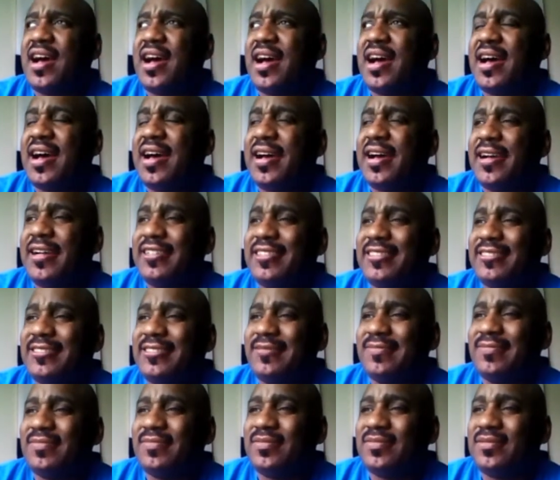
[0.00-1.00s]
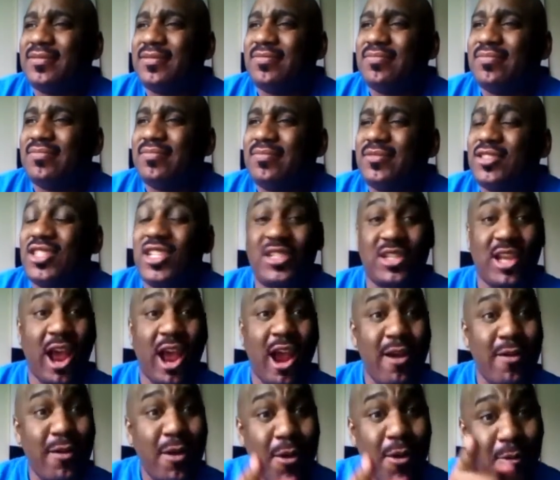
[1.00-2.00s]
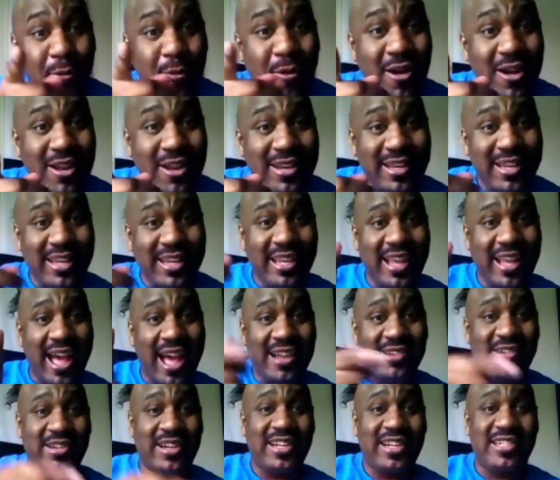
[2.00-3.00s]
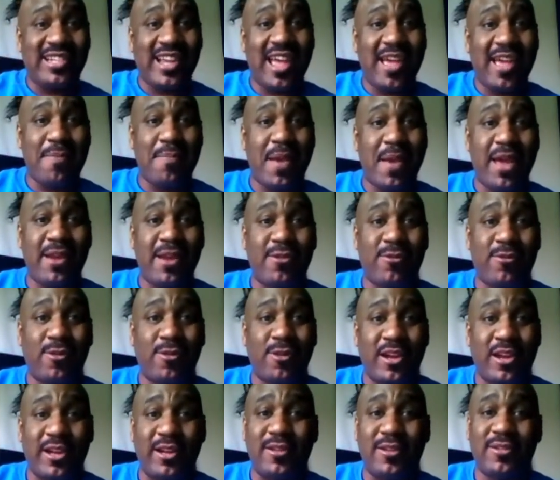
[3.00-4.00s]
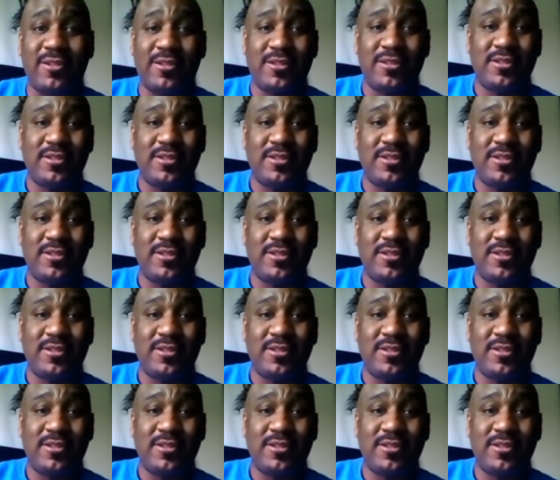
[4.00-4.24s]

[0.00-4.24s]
Cesaro won the Andre the Giant Battle Royal.